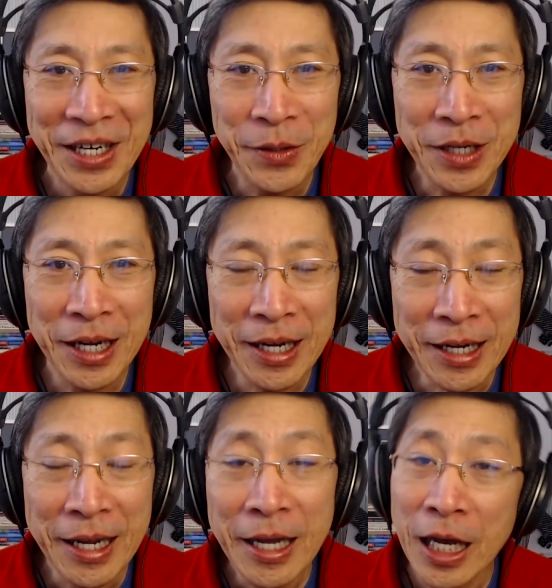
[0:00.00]

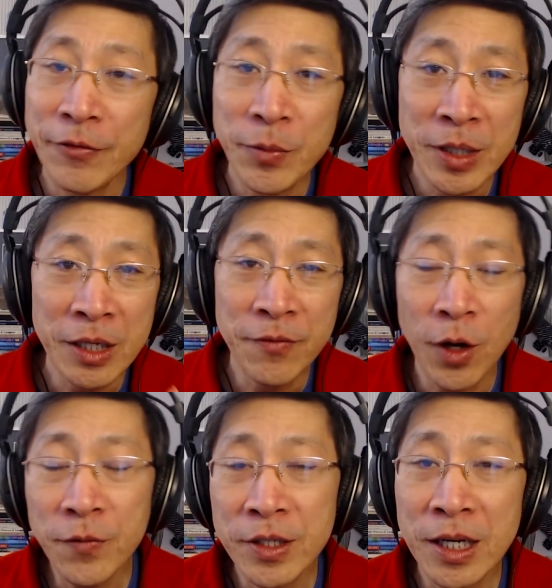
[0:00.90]
Okay. Have you been
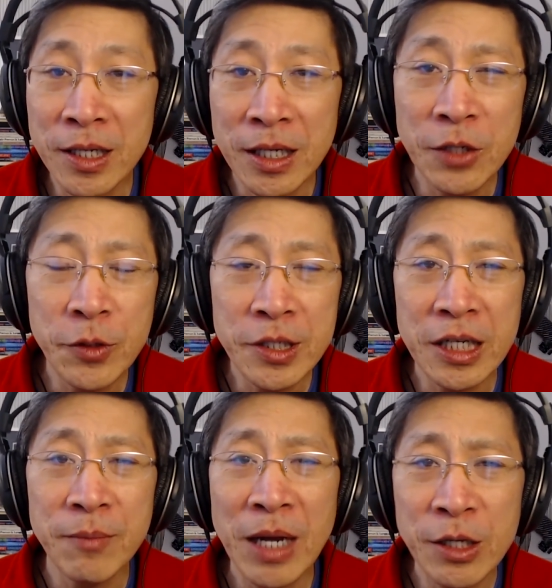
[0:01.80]
involved in any
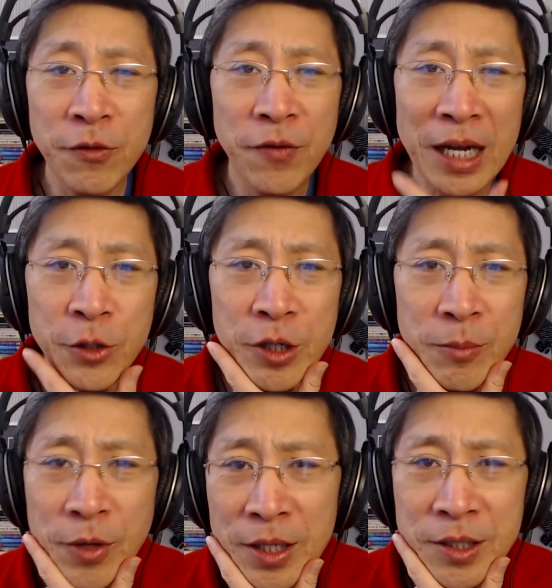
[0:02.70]
interesting manufacturing
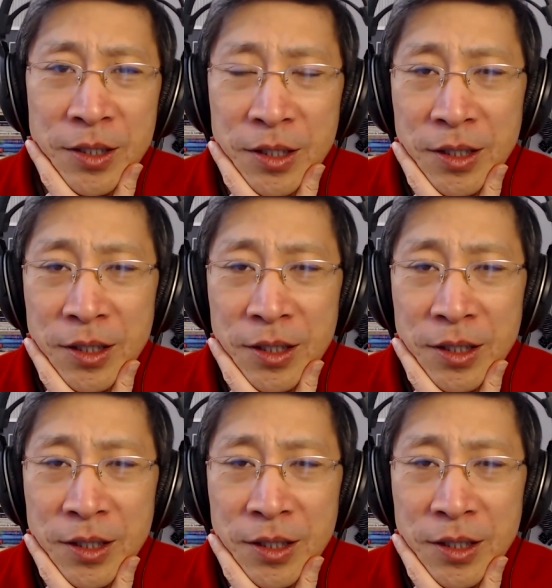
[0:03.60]
processes